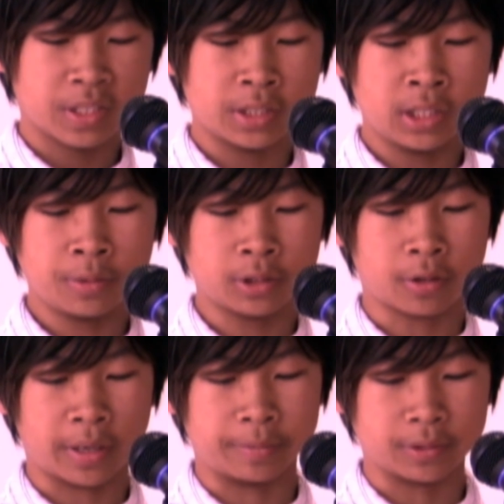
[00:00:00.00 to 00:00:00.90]
His knee was
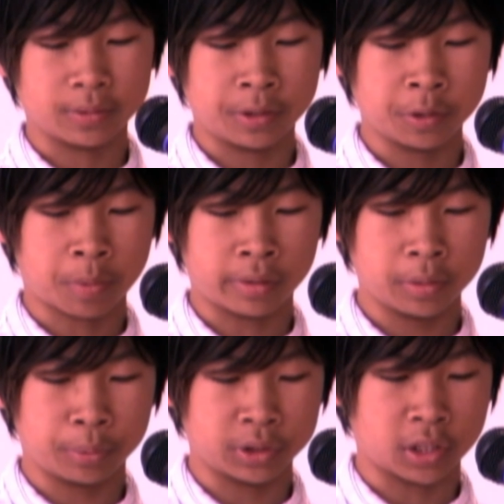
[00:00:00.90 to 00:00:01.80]
scraped. It was
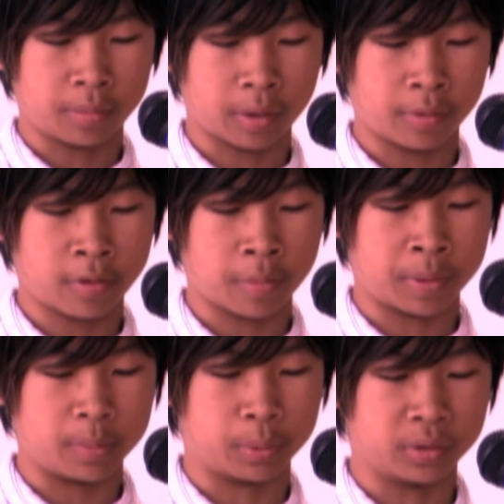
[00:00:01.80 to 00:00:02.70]
probably pushed down by one of the
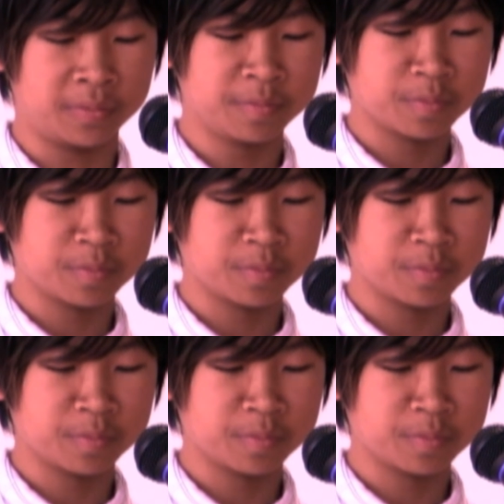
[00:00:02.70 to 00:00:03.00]
people.